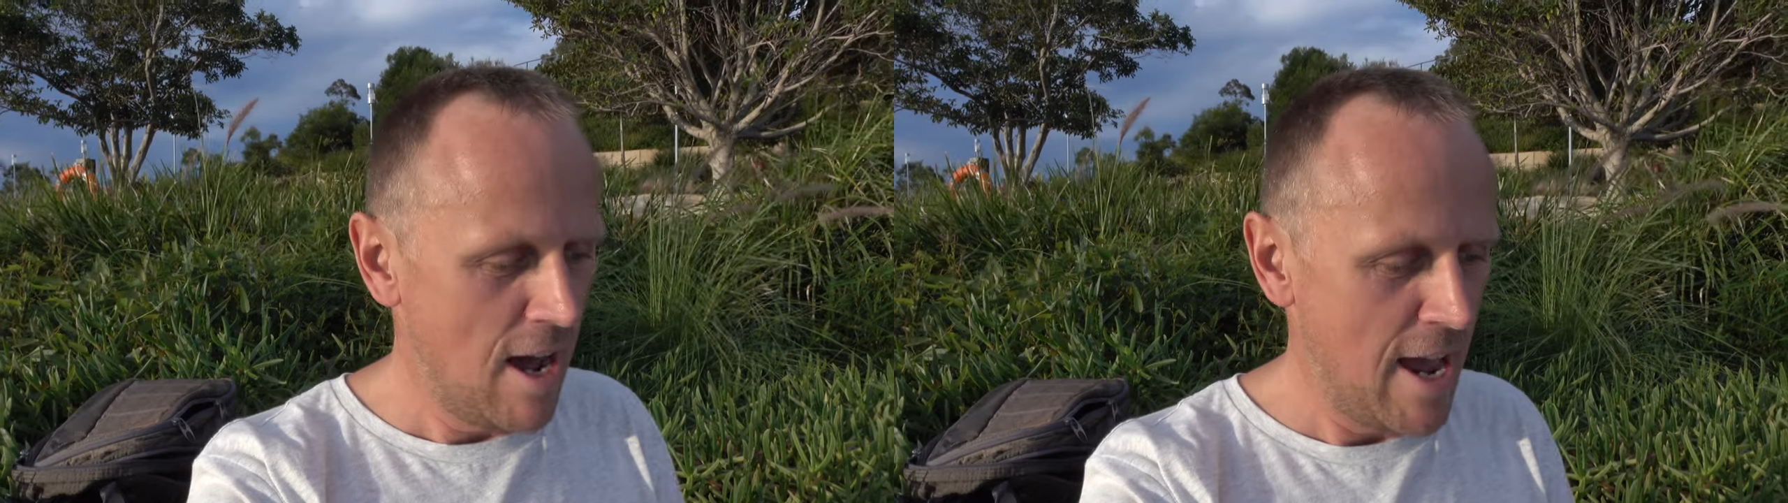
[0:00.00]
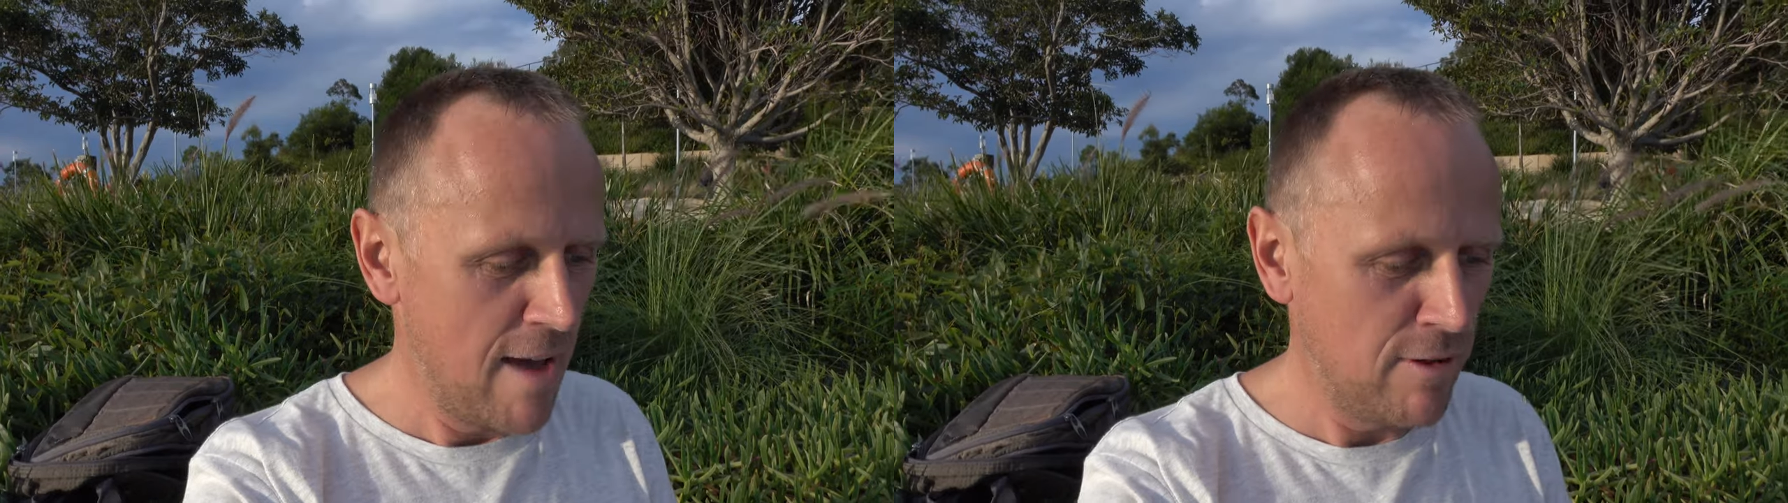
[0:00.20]

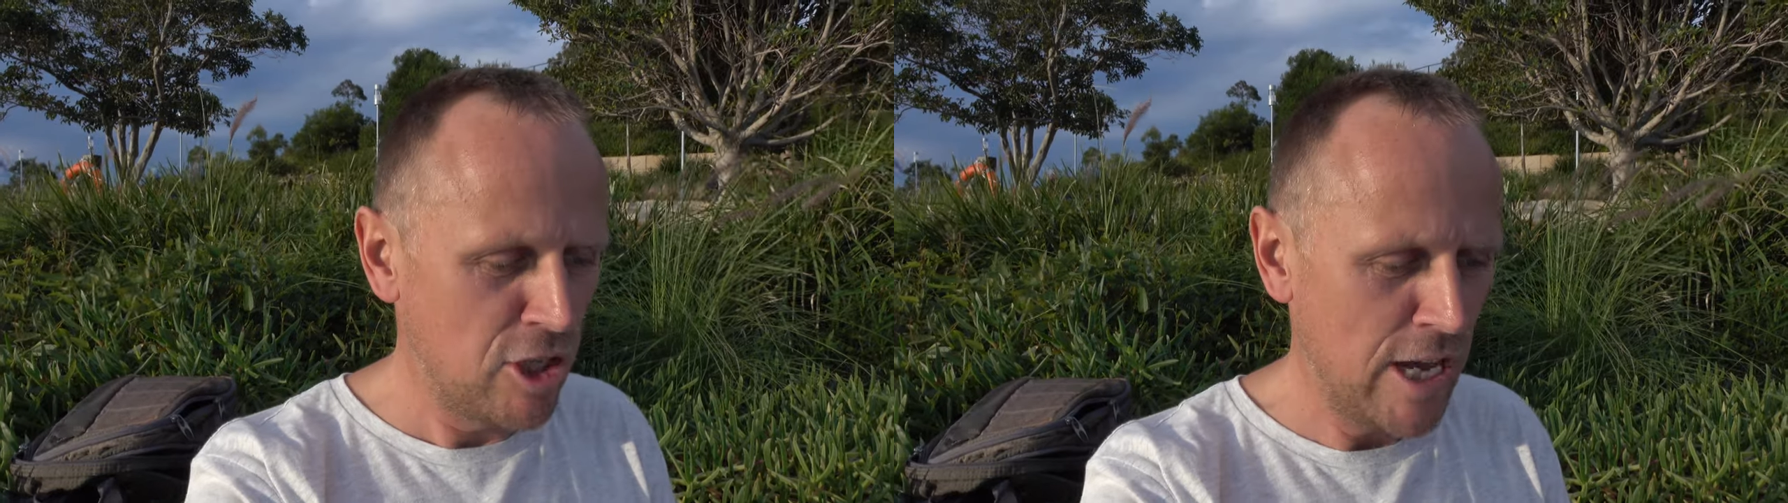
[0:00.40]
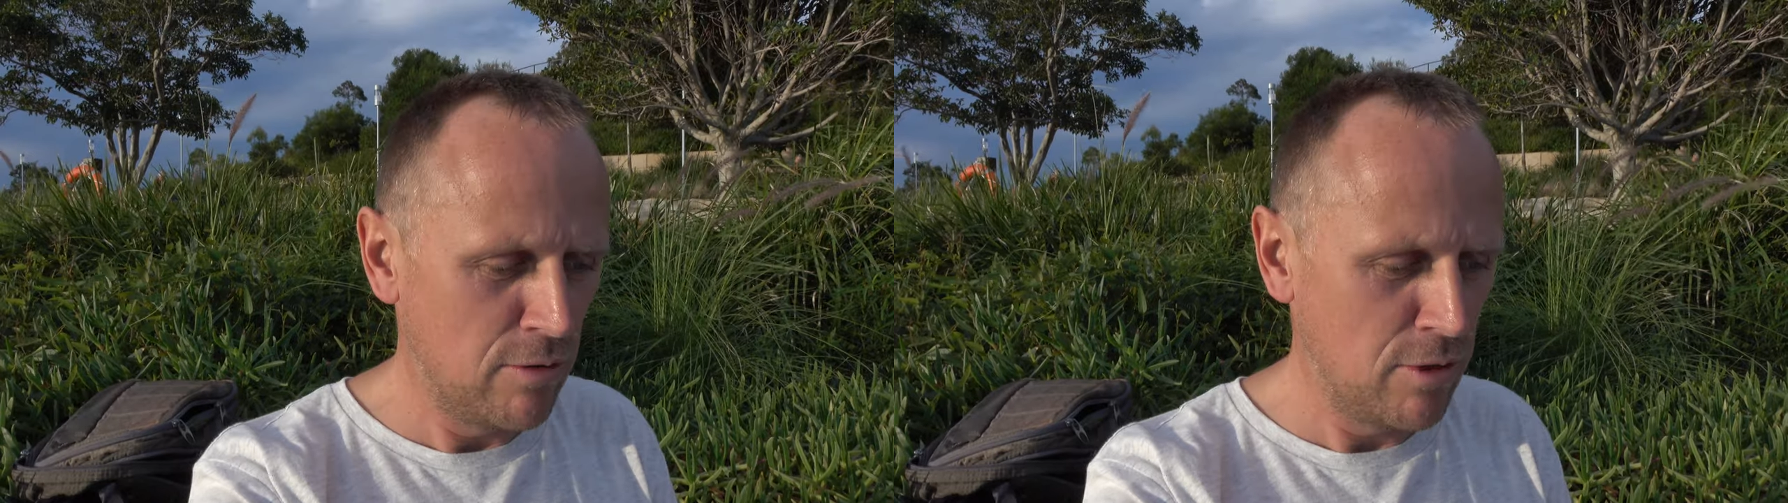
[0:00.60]
I have a
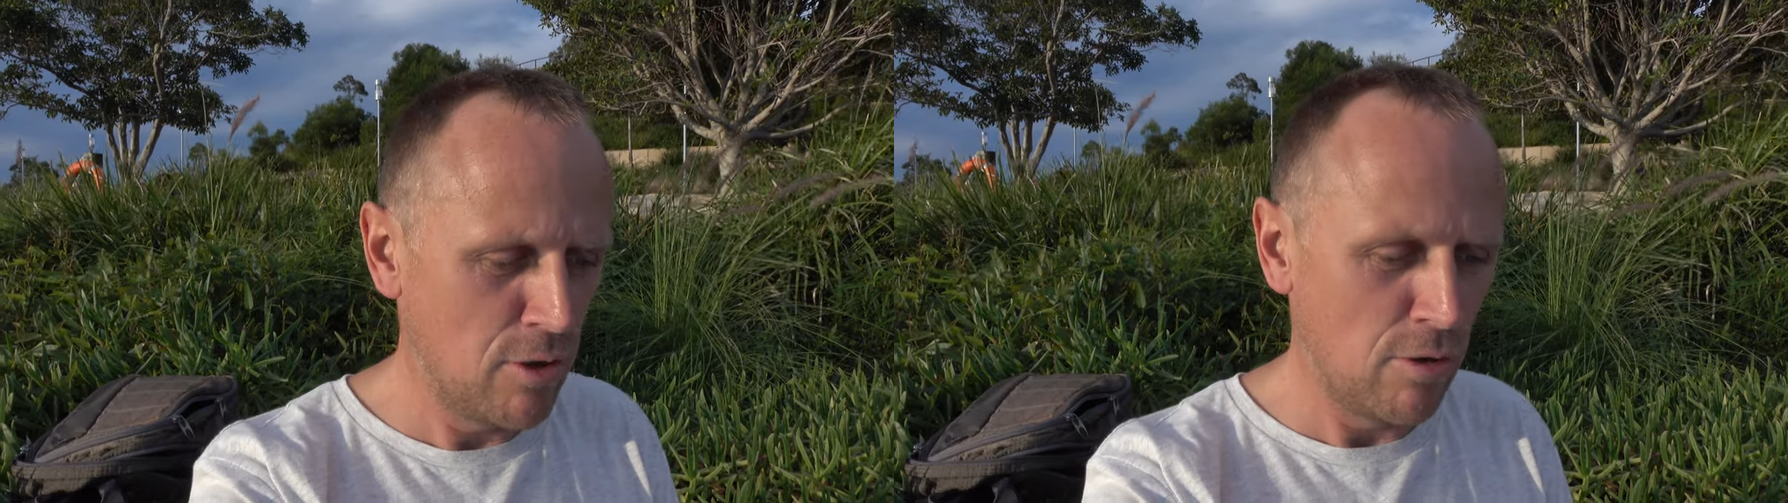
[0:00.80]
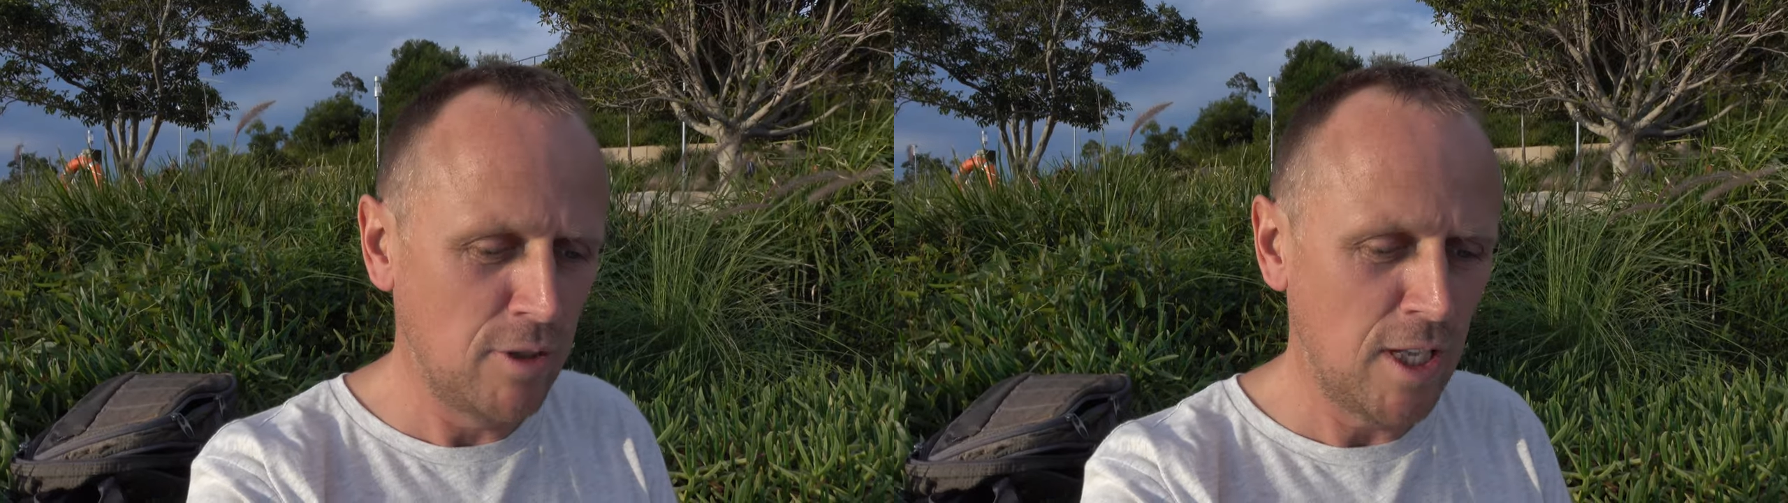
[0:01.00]
channel
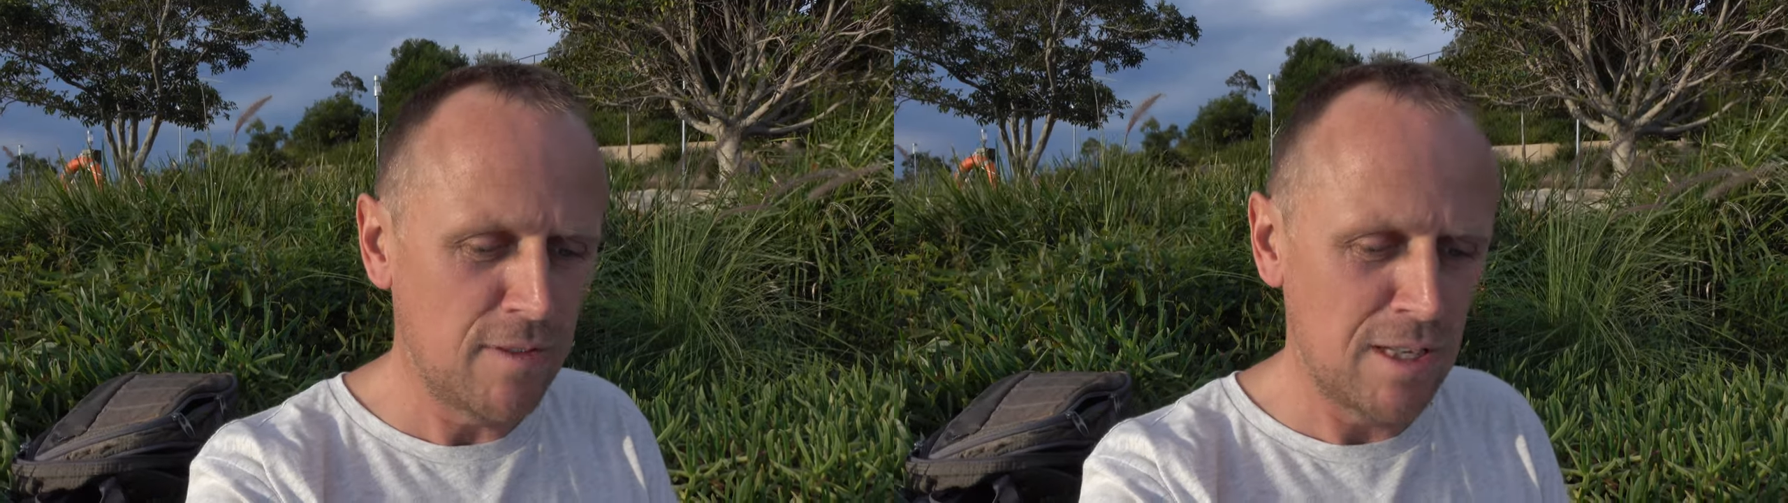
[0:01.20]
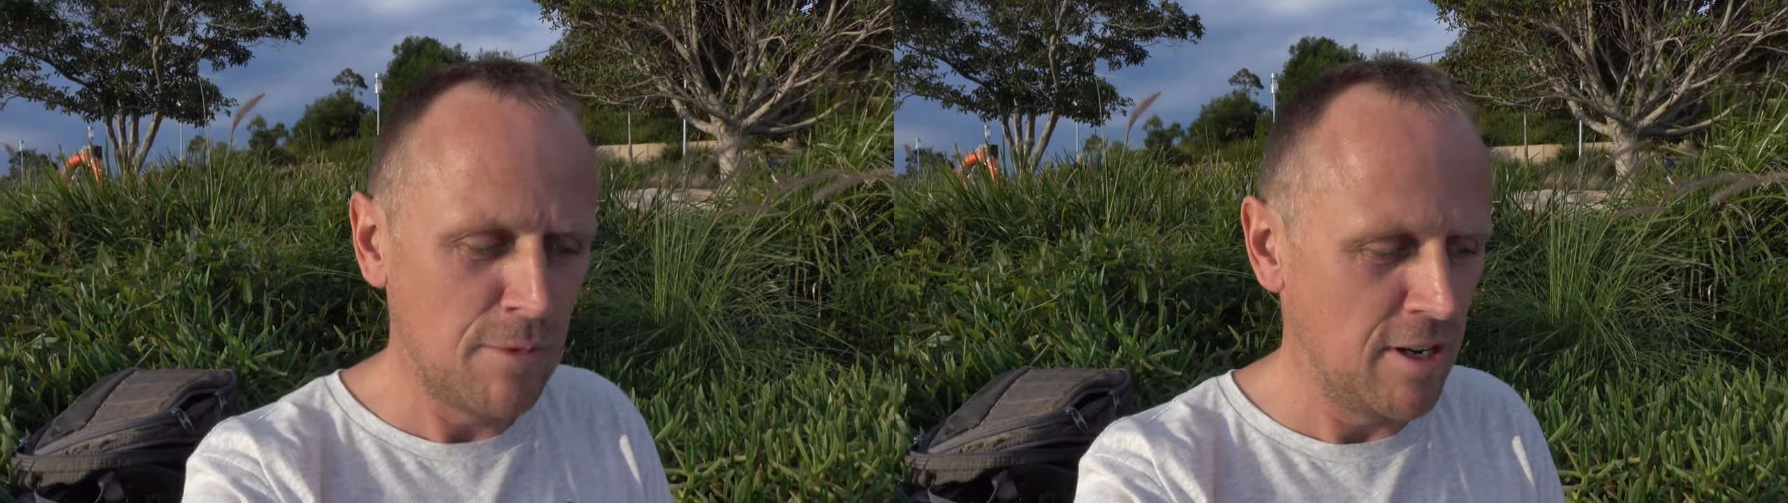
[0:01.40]
called
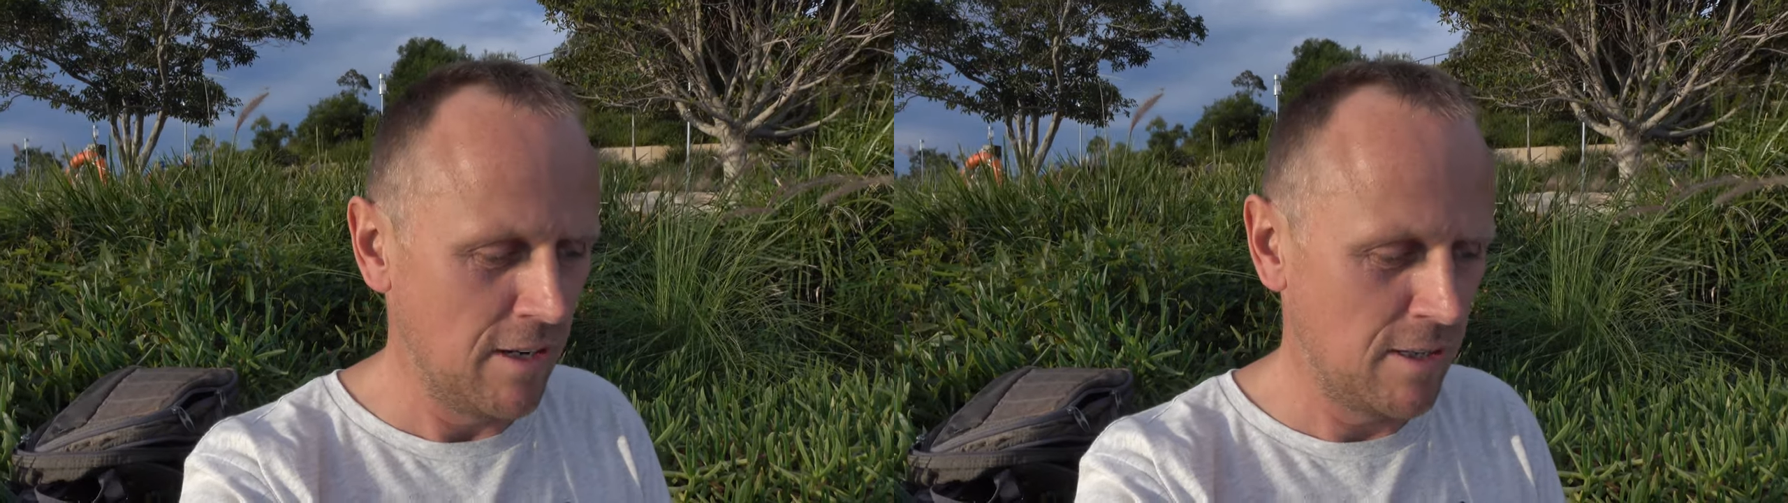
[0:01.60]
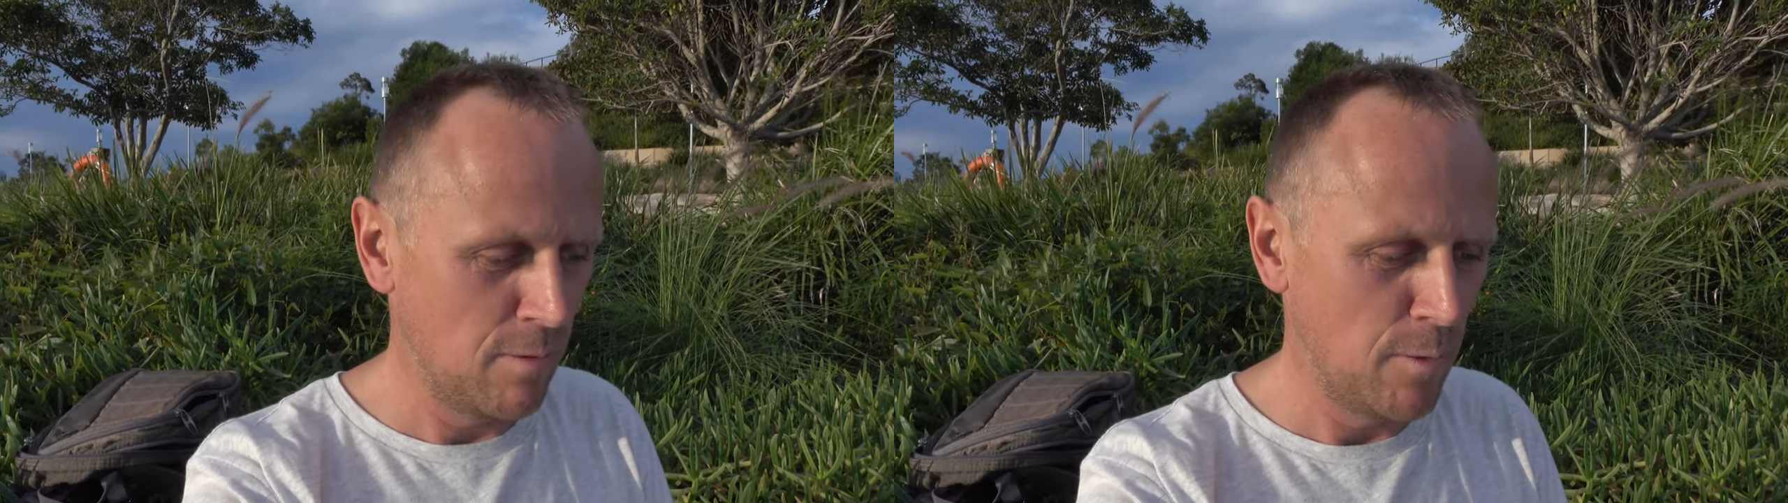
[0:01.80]
Gives A
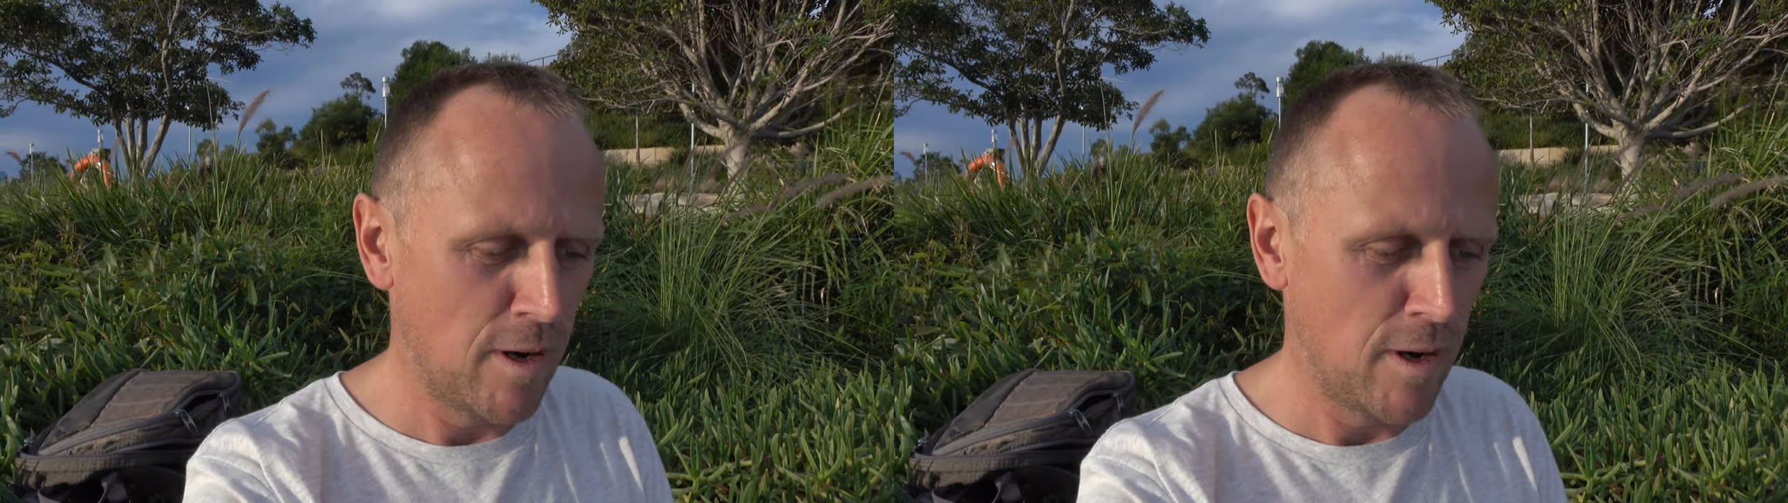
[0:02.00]
Minute